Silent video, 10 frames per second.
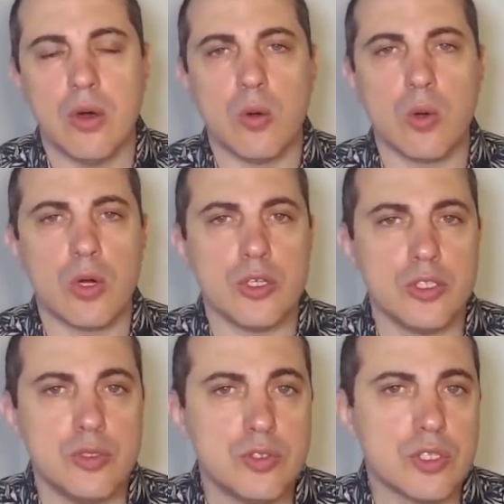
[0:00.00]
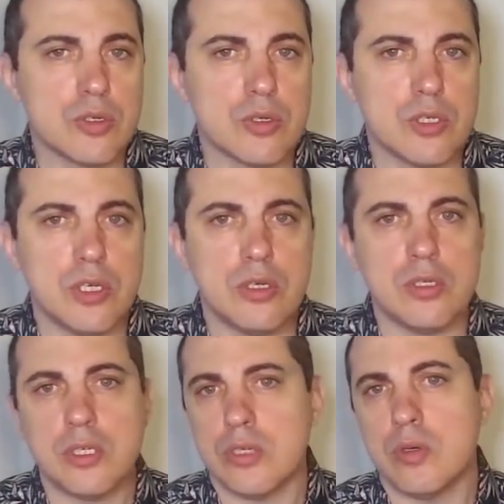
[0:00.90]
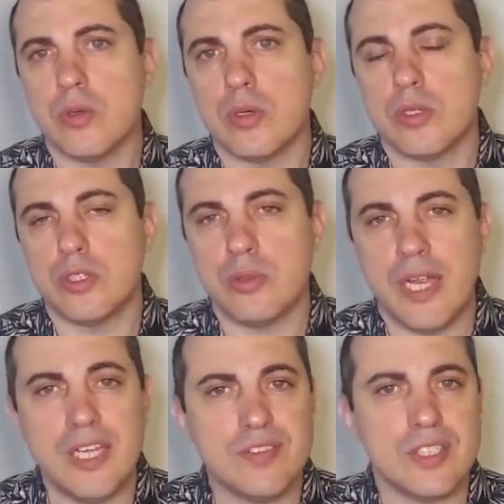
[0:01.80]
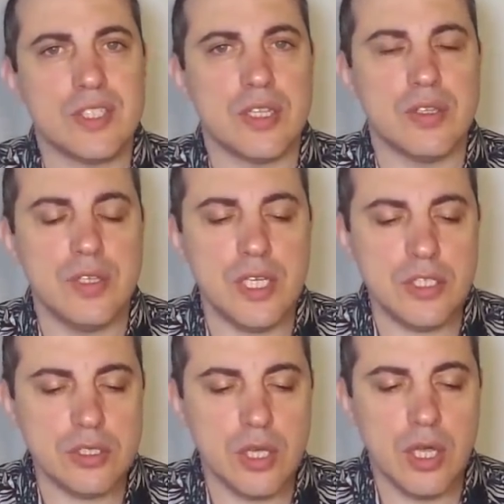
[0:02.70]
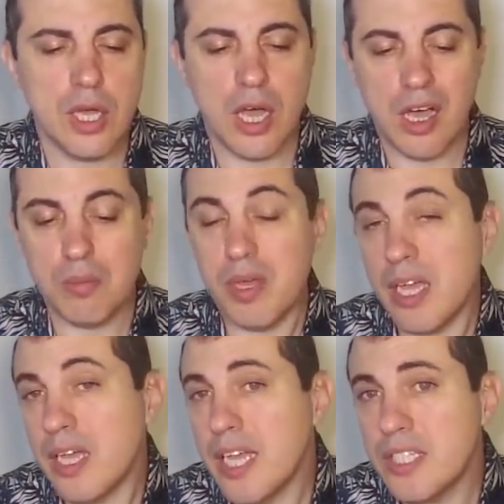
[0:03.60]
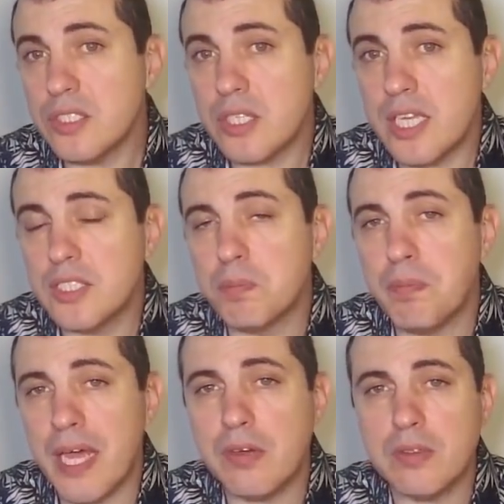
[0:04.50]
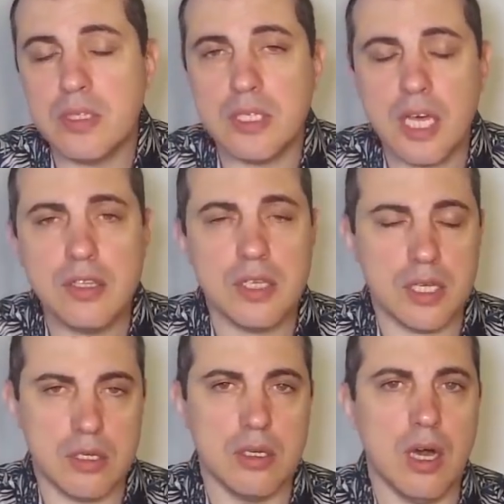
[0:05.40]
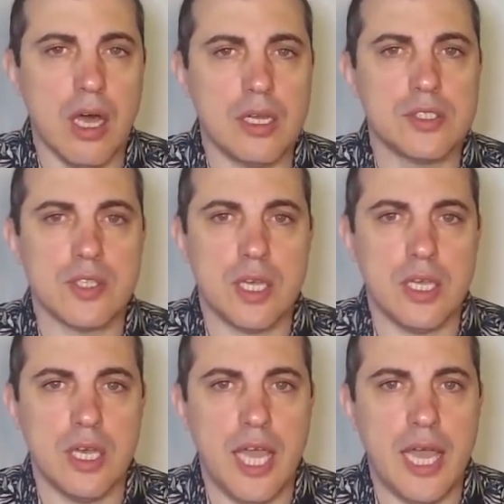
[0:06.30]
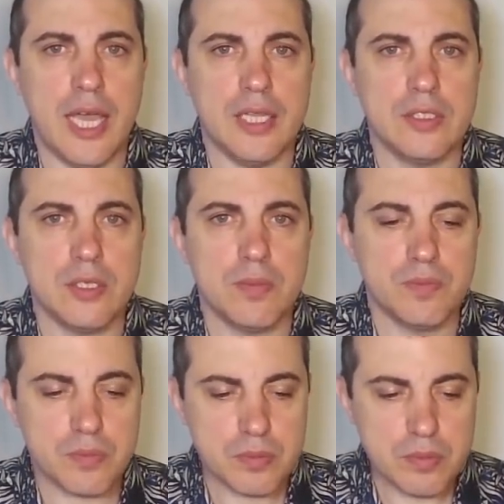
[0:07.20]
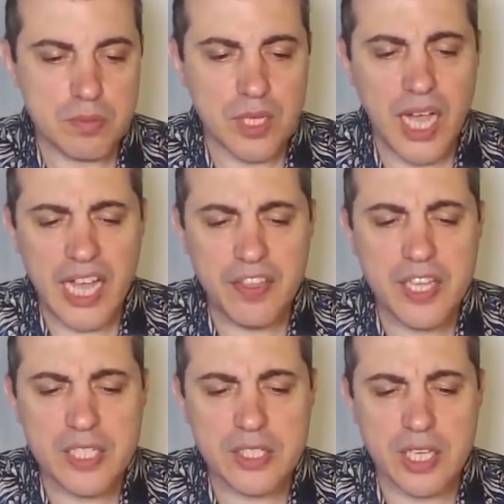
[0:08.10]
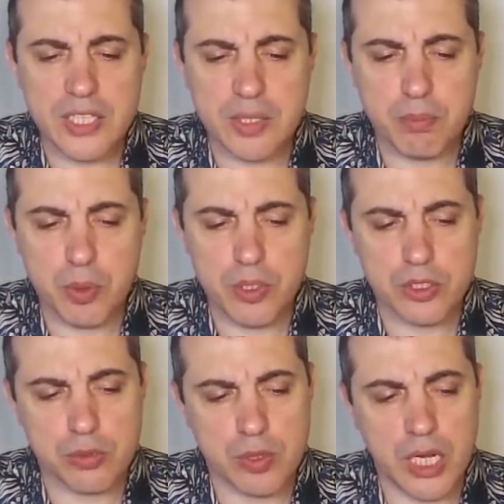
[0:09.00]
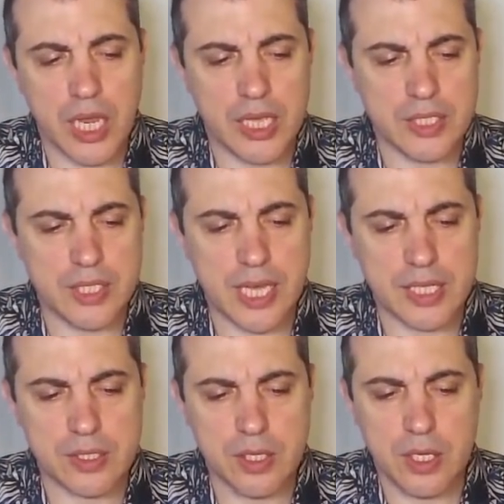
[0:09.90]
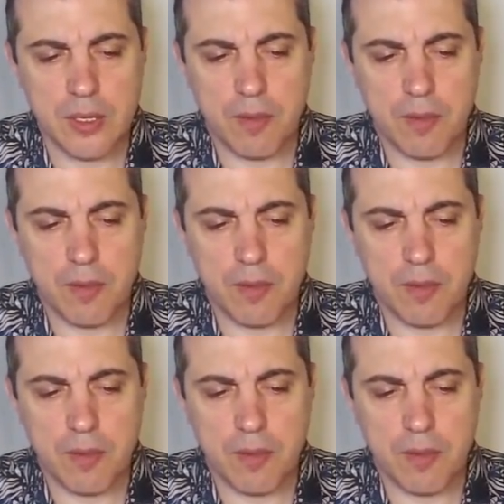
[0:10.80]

or use their own node or do any of these other things. Um, it's, it's better than nothing, honestly. And I think it's, it's important to realize that